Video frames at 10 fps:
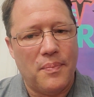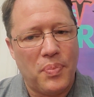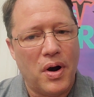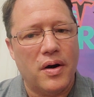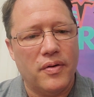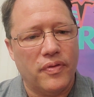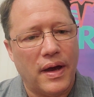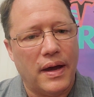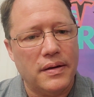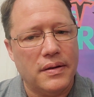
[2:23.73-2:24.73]
part of
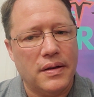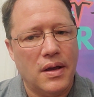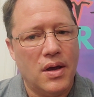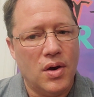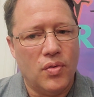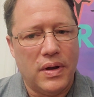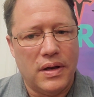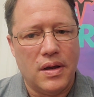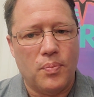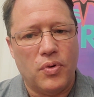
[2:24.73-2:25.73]
that, we
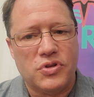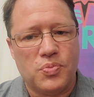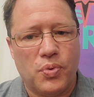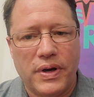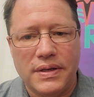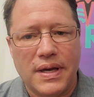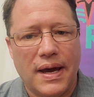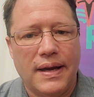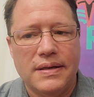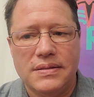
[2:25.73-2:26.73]
end up with spring
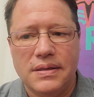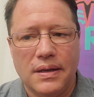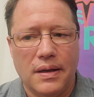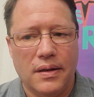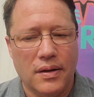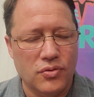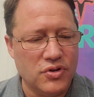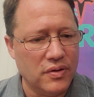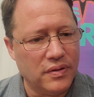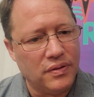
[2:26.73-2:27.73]
tides, and those
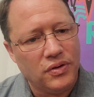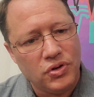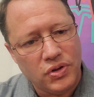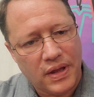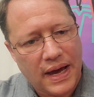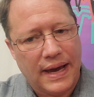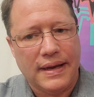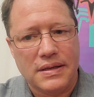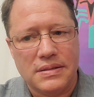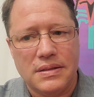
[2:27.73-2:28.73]
are the
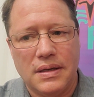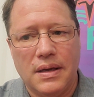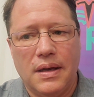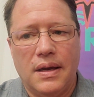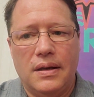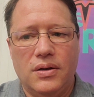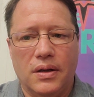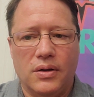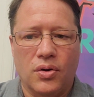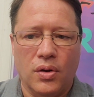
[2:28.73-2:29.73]
highest. And you
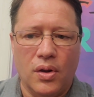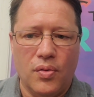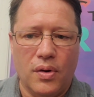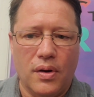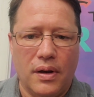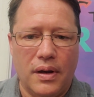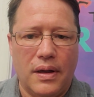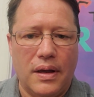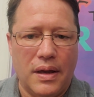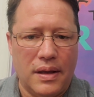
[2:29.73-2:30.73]
get your lower,
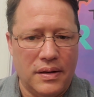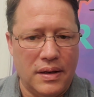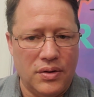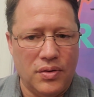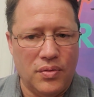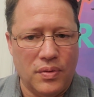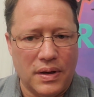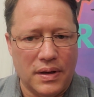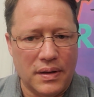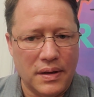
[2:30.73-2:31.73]
and then
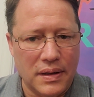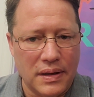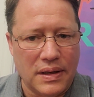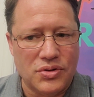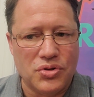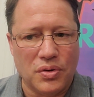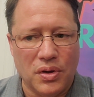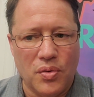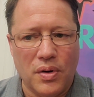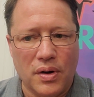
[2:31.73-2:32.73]
you get your
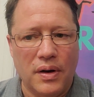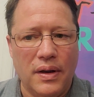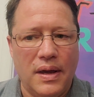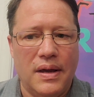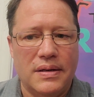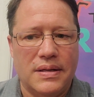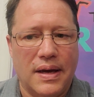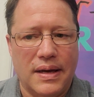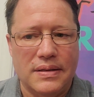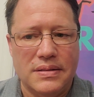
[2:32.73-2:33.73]
lower
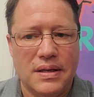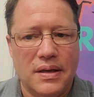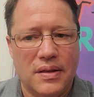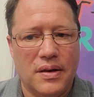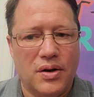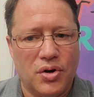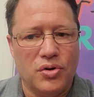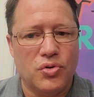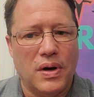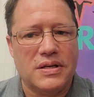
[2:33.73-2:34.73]
tides that occur
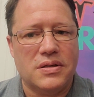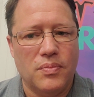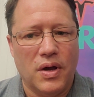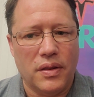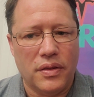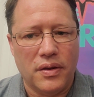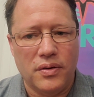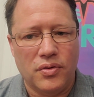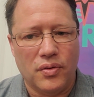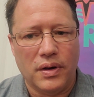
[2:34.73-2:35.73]
twice a month
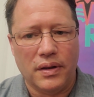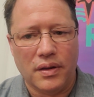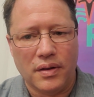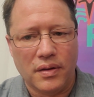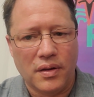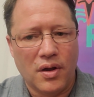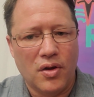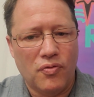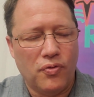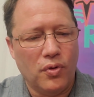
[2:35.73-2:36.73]
during the
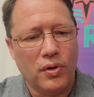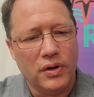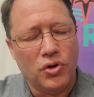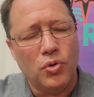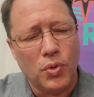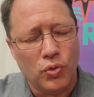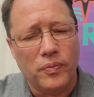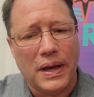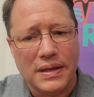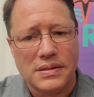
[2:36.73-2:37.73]
full and new moon
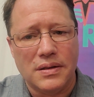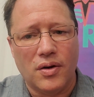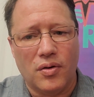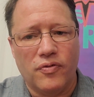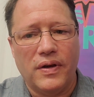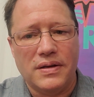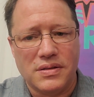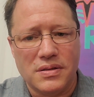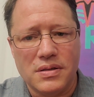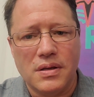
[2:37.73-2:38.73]

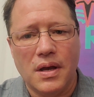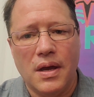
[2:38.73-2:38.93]
phases,